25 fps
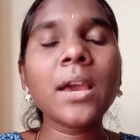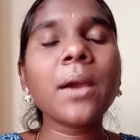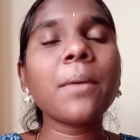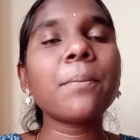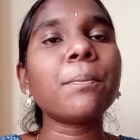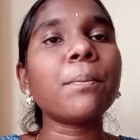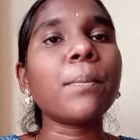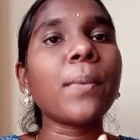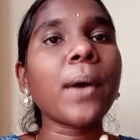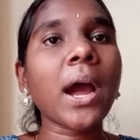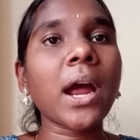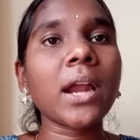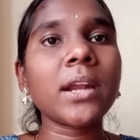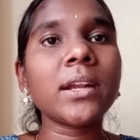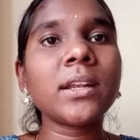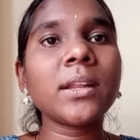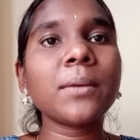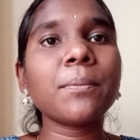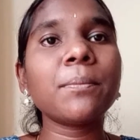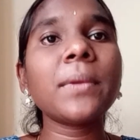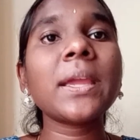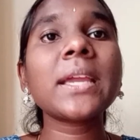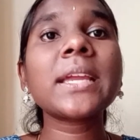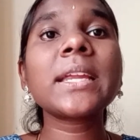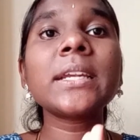but
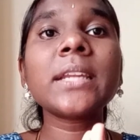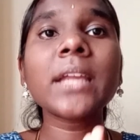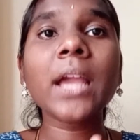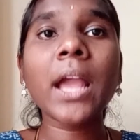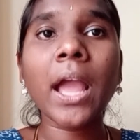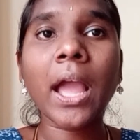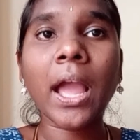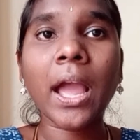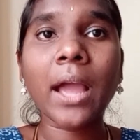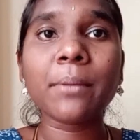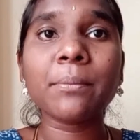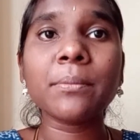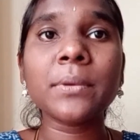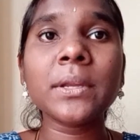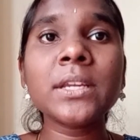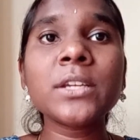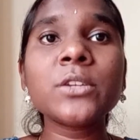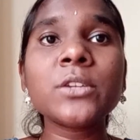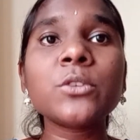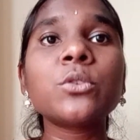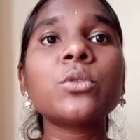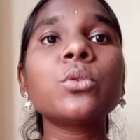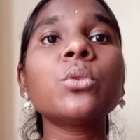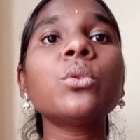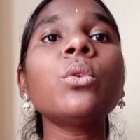make it a
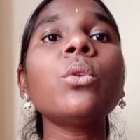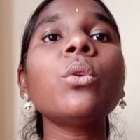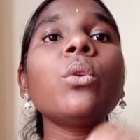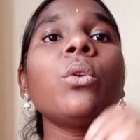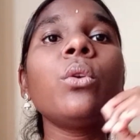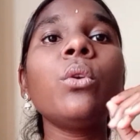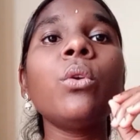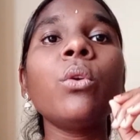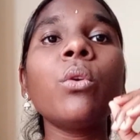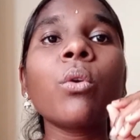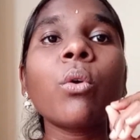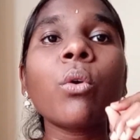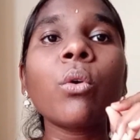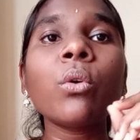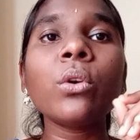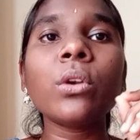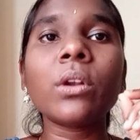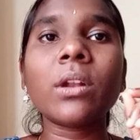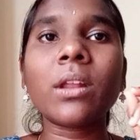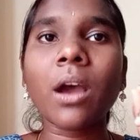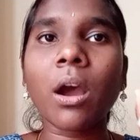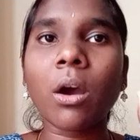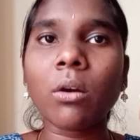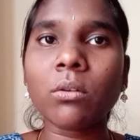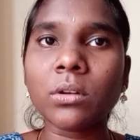habit to note
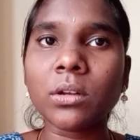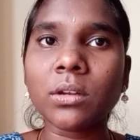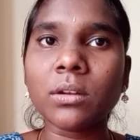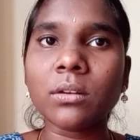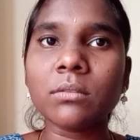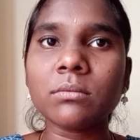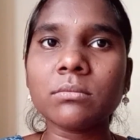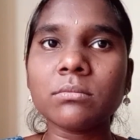down.